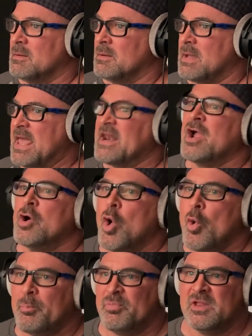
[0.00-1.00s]
And I
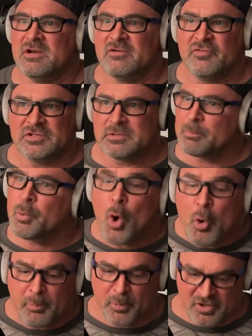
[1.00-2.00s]
hope that if it's
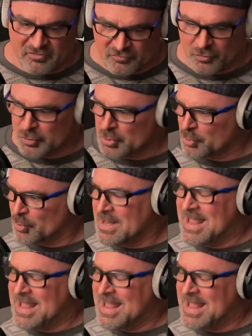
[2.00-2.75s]
appropriate for you,